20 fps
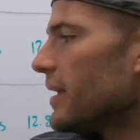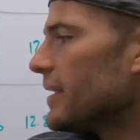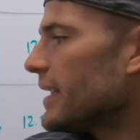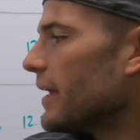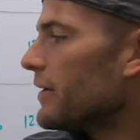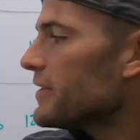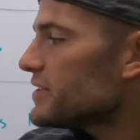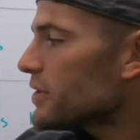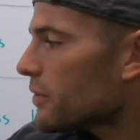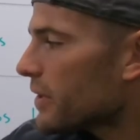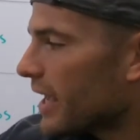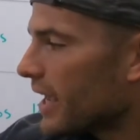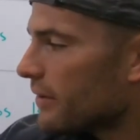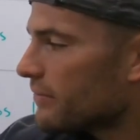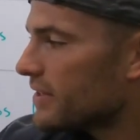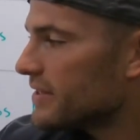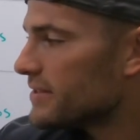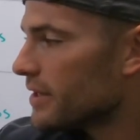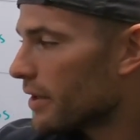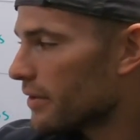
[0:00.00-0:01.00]
Now it's okay if
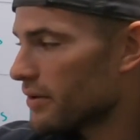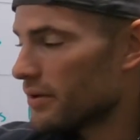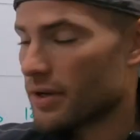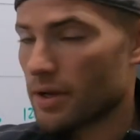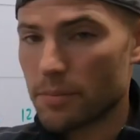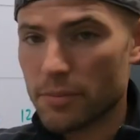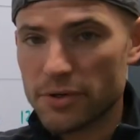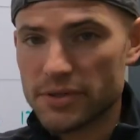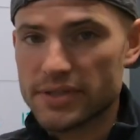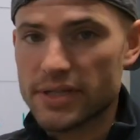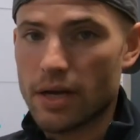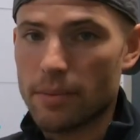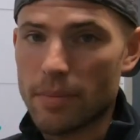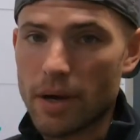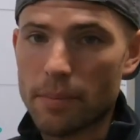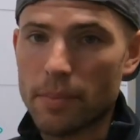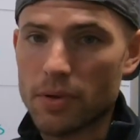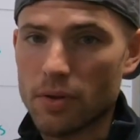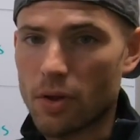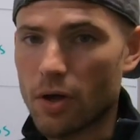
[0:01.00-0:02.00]
these other numbers come
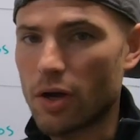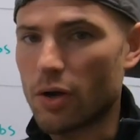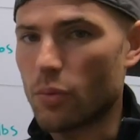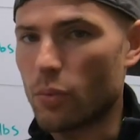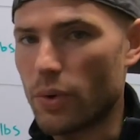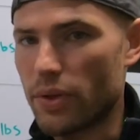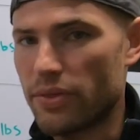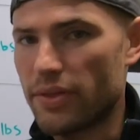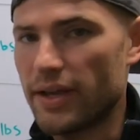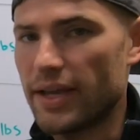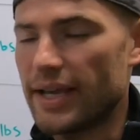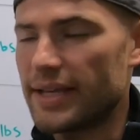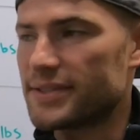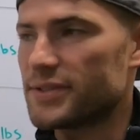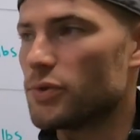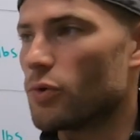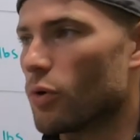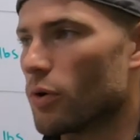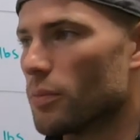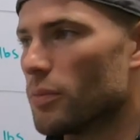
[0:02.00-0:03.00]
up along with it.
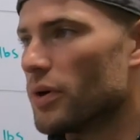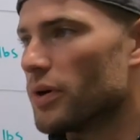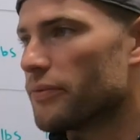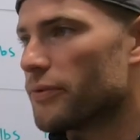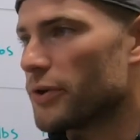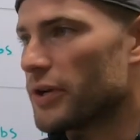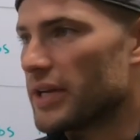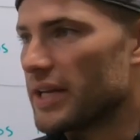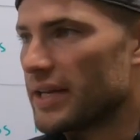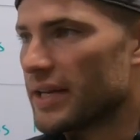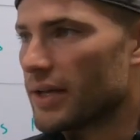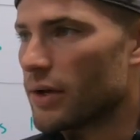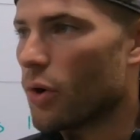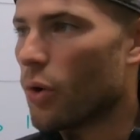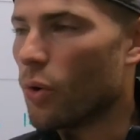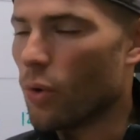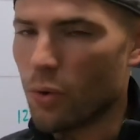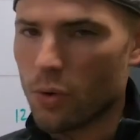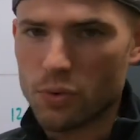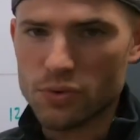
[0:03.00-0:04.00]
It's normal if you're eating
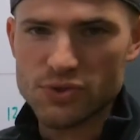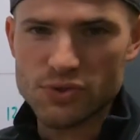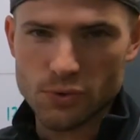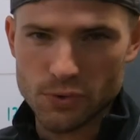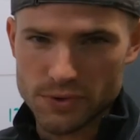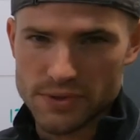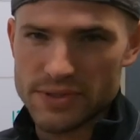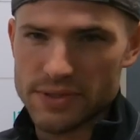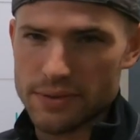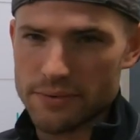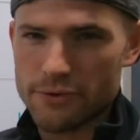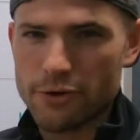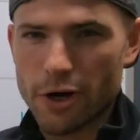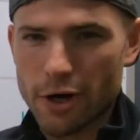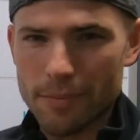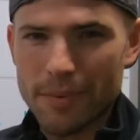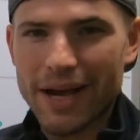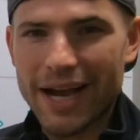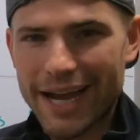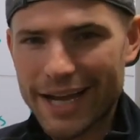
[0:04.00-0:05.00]
whole sources of
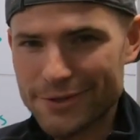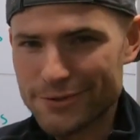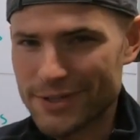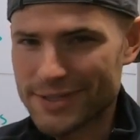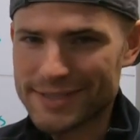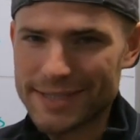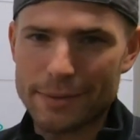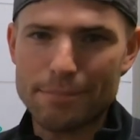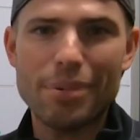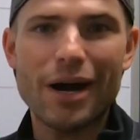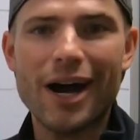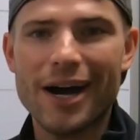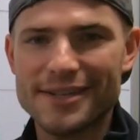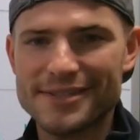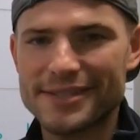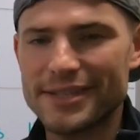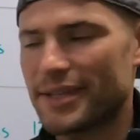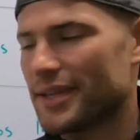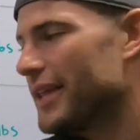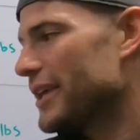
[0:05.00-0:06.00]
carbohydrates like
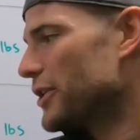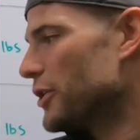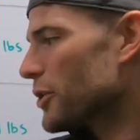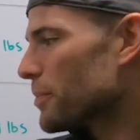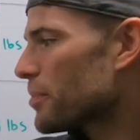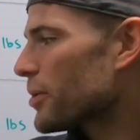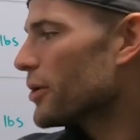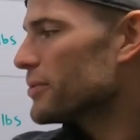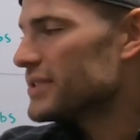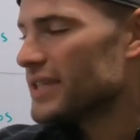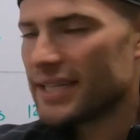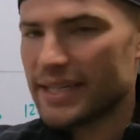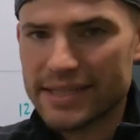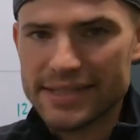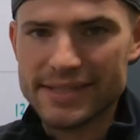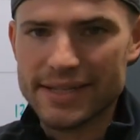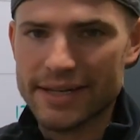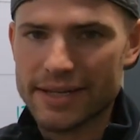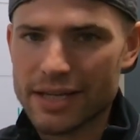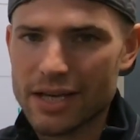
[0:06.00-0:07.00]
pasta, like your protein
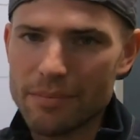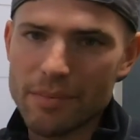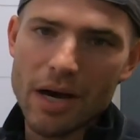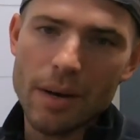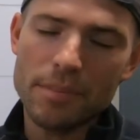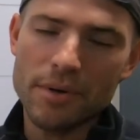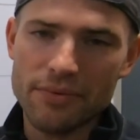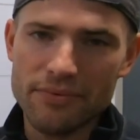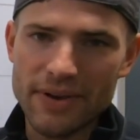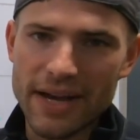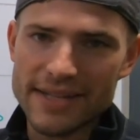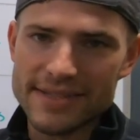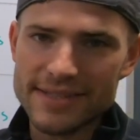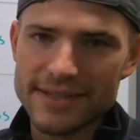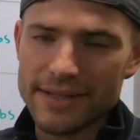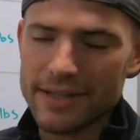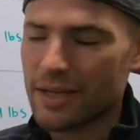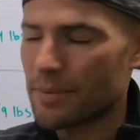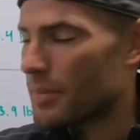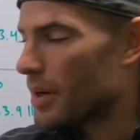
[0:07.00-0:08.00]
is gonna come up, your fat's
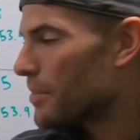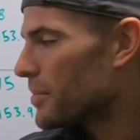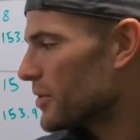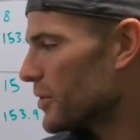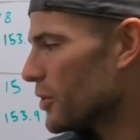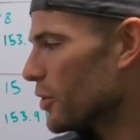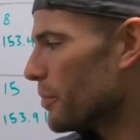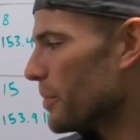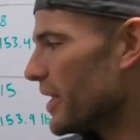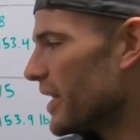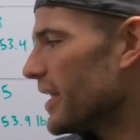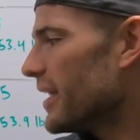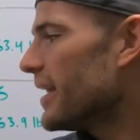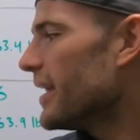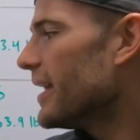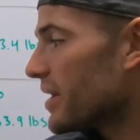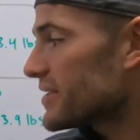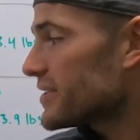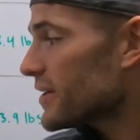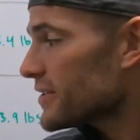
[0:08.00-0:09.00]
gonna come up a little bit,
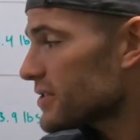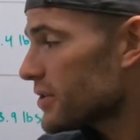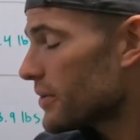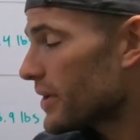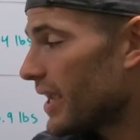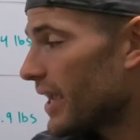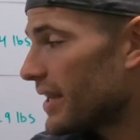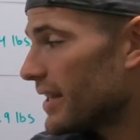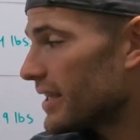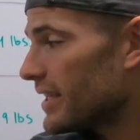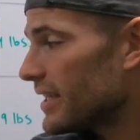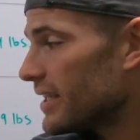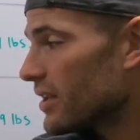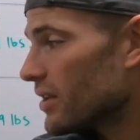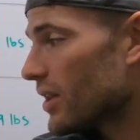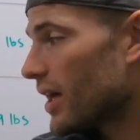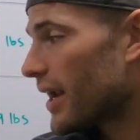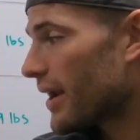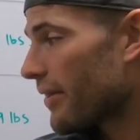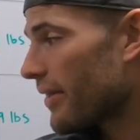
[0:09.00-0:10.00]
but it's also okay to eat a
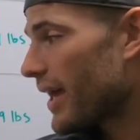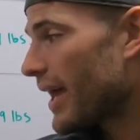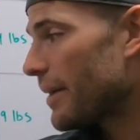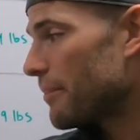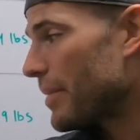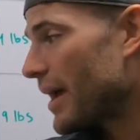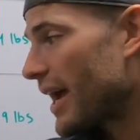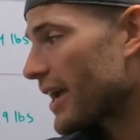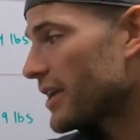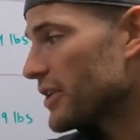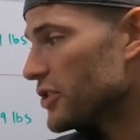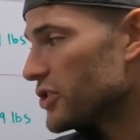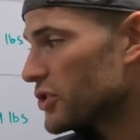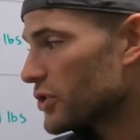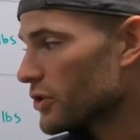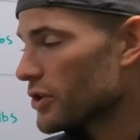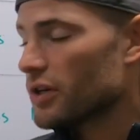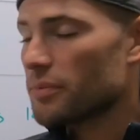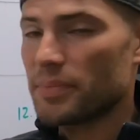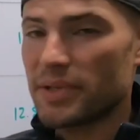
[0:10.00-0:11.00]
lot of that back in
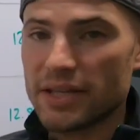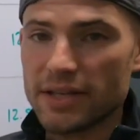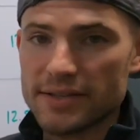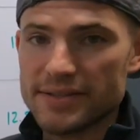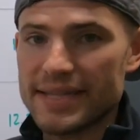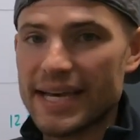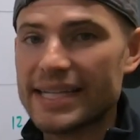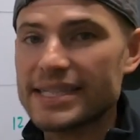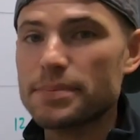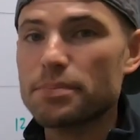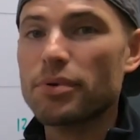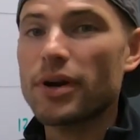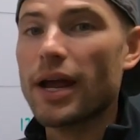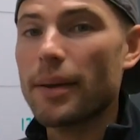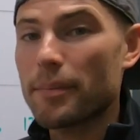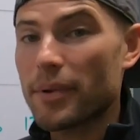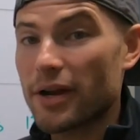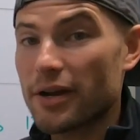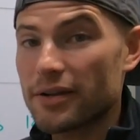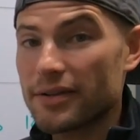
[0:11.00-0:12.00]
sugar because that's
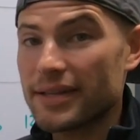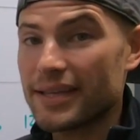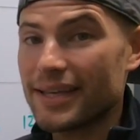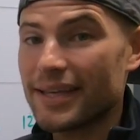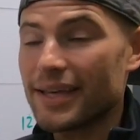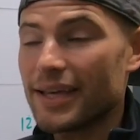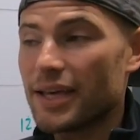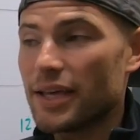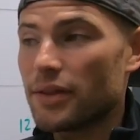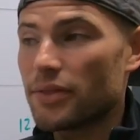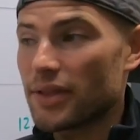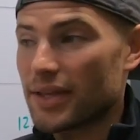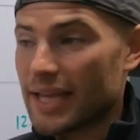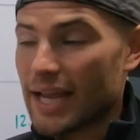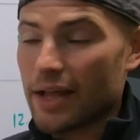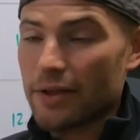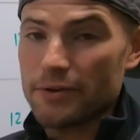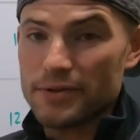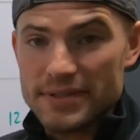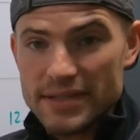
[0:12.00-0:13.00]
primarily the
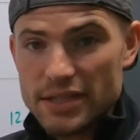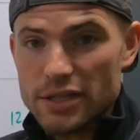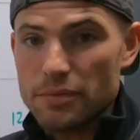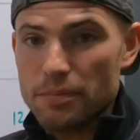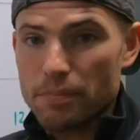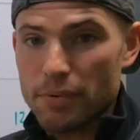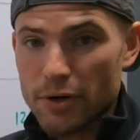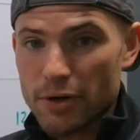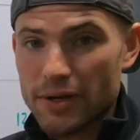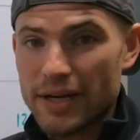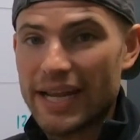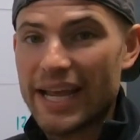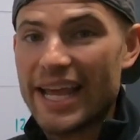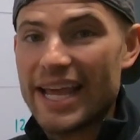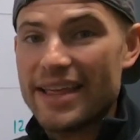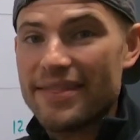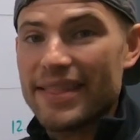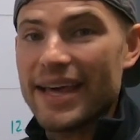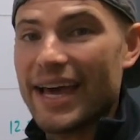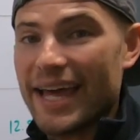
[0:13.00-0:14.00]
calories that you burnt
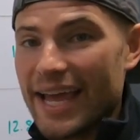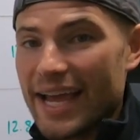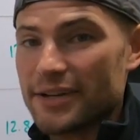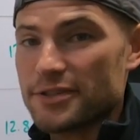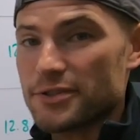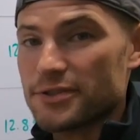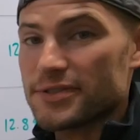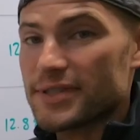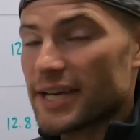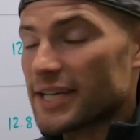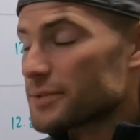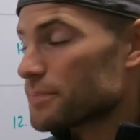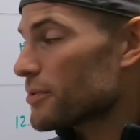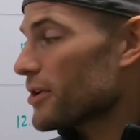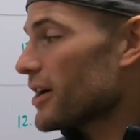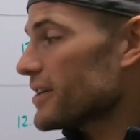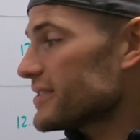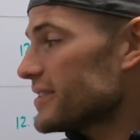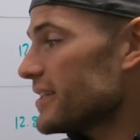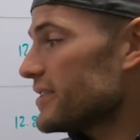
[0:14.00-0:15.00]
in that exercise
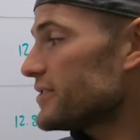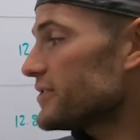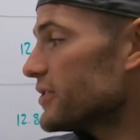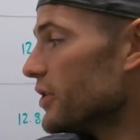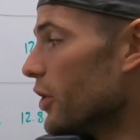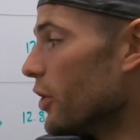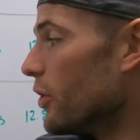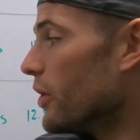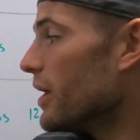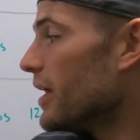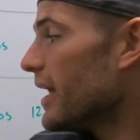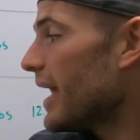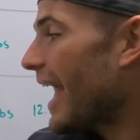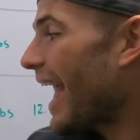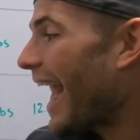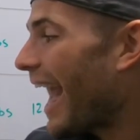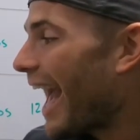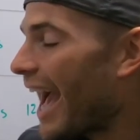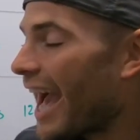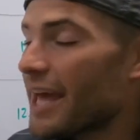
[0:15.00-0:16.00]
process. So
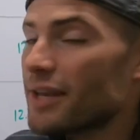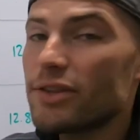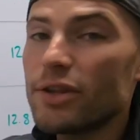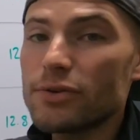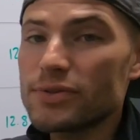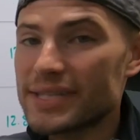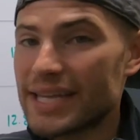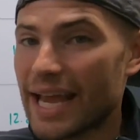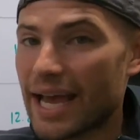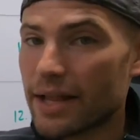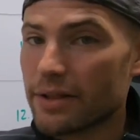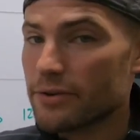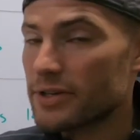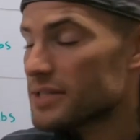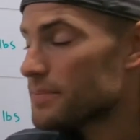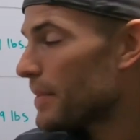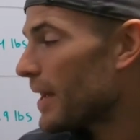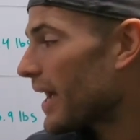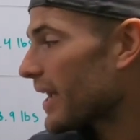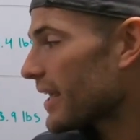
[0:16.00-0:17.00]
add those
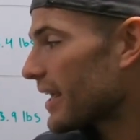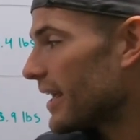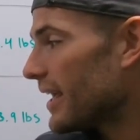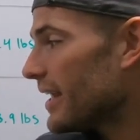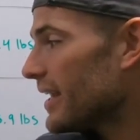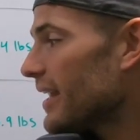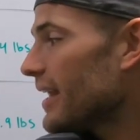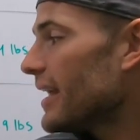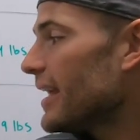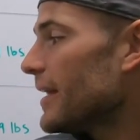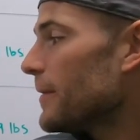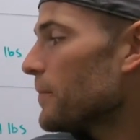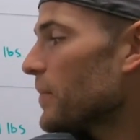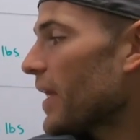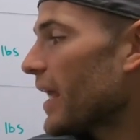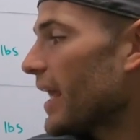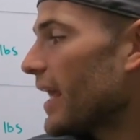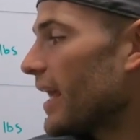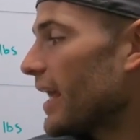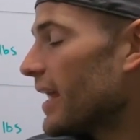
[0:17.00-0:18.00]
calories back in
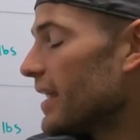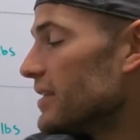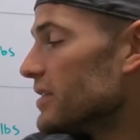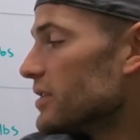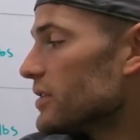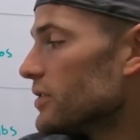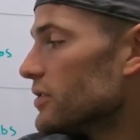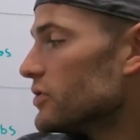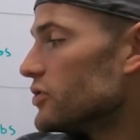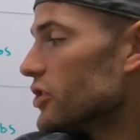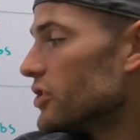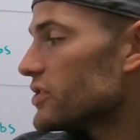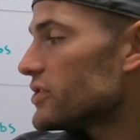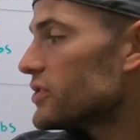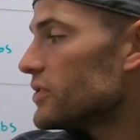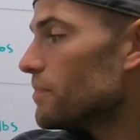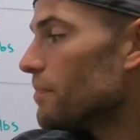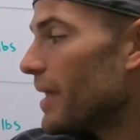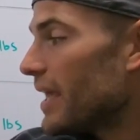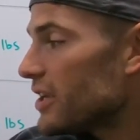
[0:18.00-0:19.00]
and
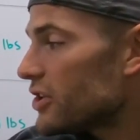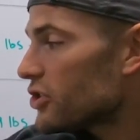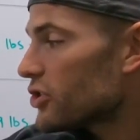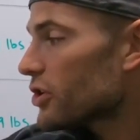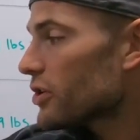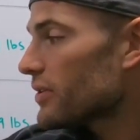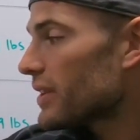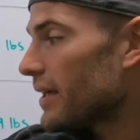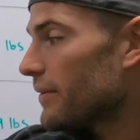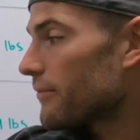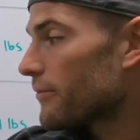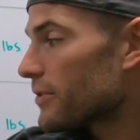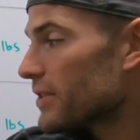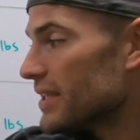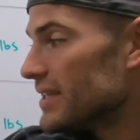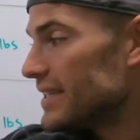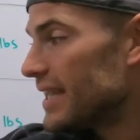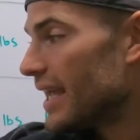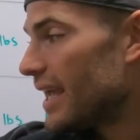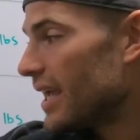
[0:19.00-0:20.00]
just make sure that for the
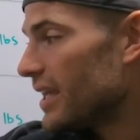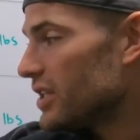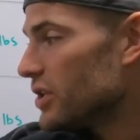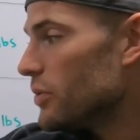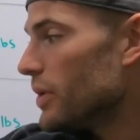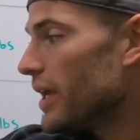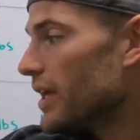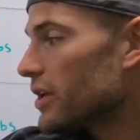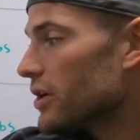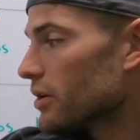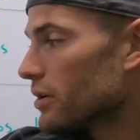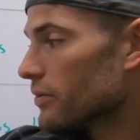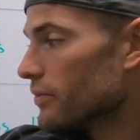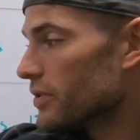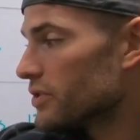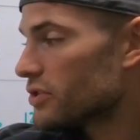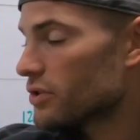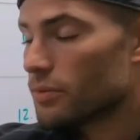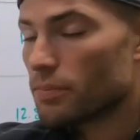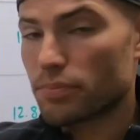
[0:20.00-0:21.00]
day you hit your
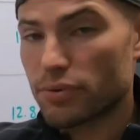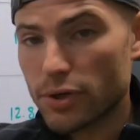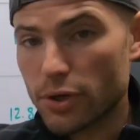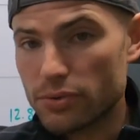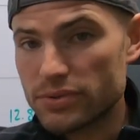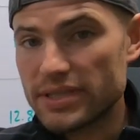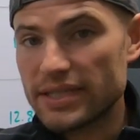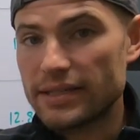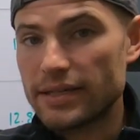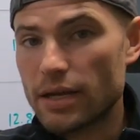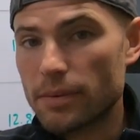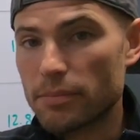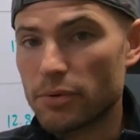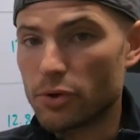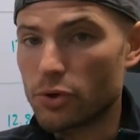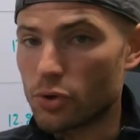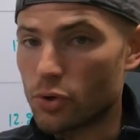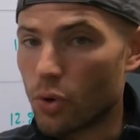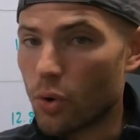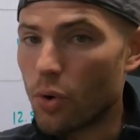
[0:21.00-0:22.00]
original protein number
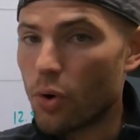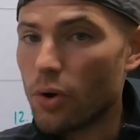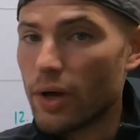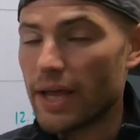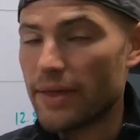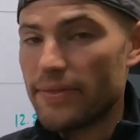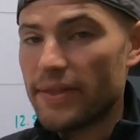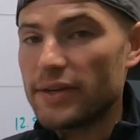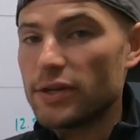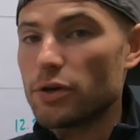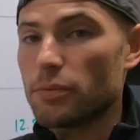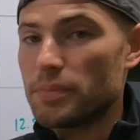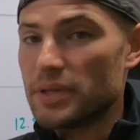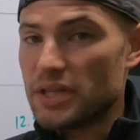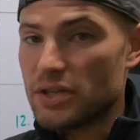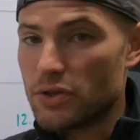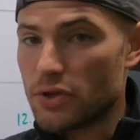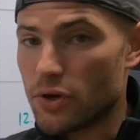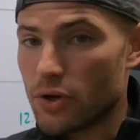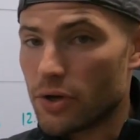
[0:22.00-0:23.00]
goal, and then you'll
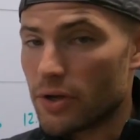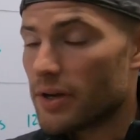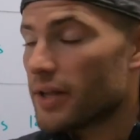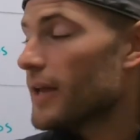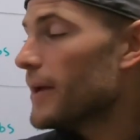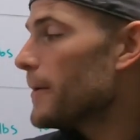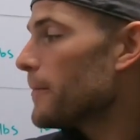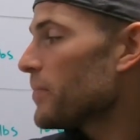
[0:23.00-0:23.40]
be good.